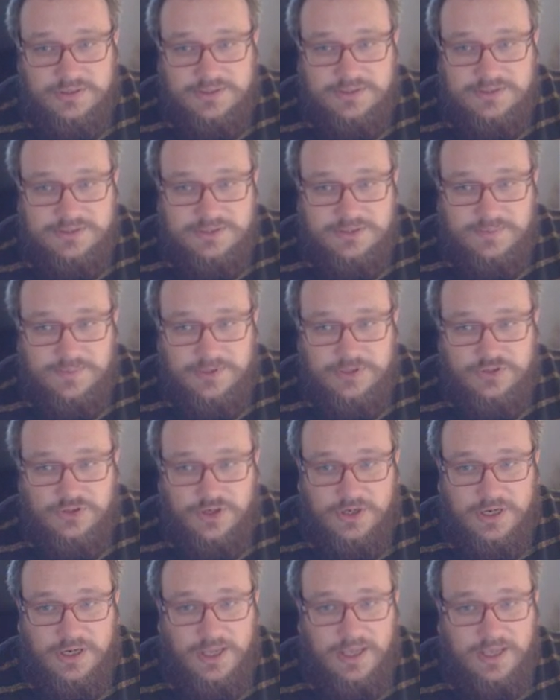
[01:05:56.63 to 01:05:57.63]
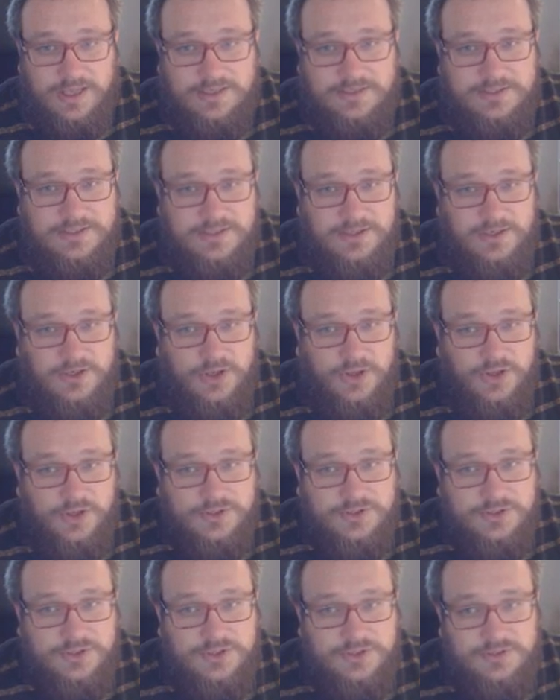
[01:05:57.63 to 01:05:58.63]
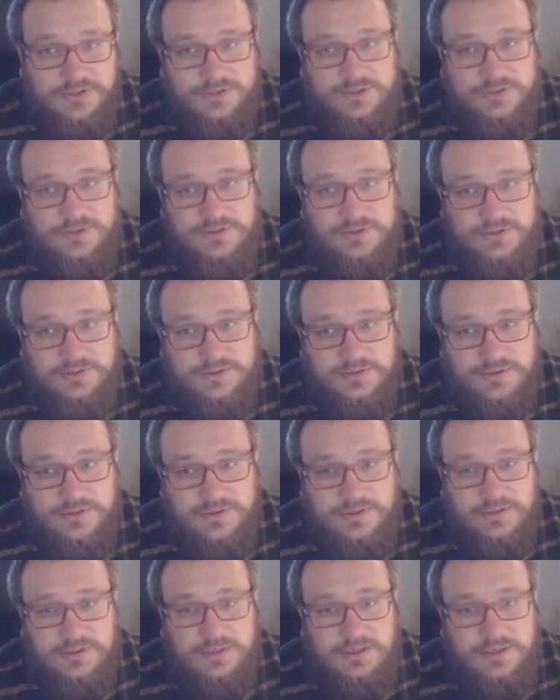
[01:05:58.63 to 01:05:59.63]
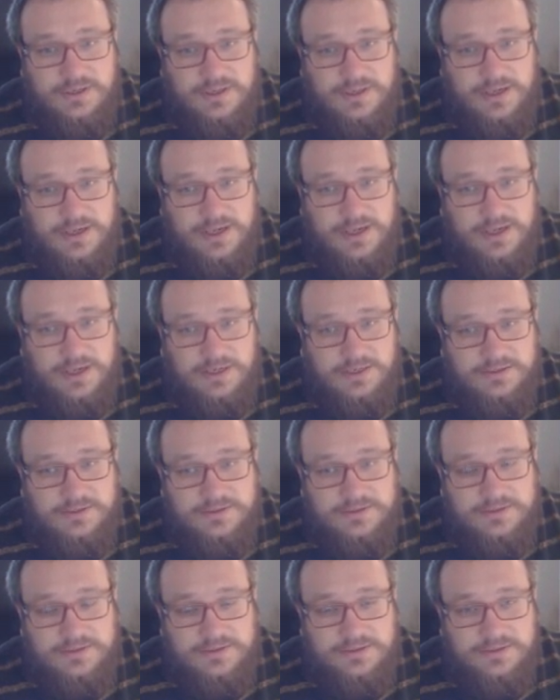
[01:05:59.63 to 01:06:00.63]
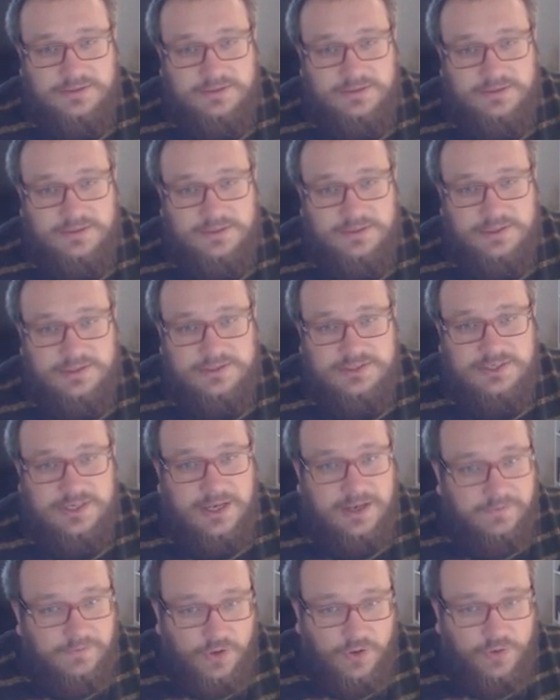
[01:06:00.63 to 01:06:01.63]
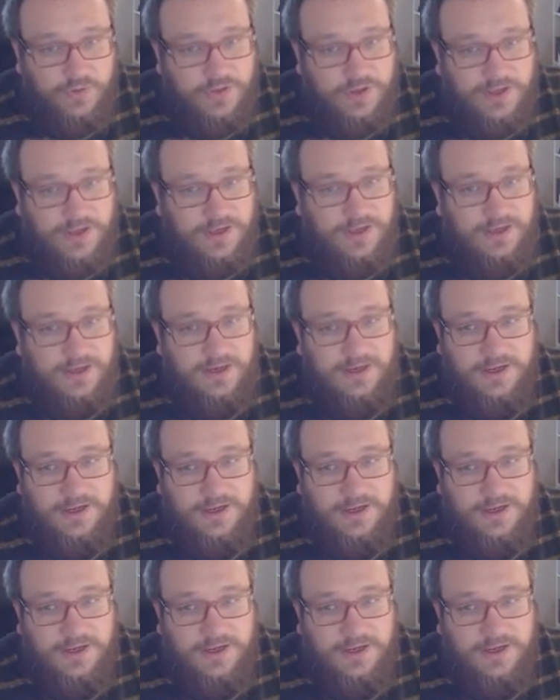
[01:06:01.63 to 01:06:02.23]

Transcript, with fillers: This is me trying to get to cursors, and I still haven't got there yet.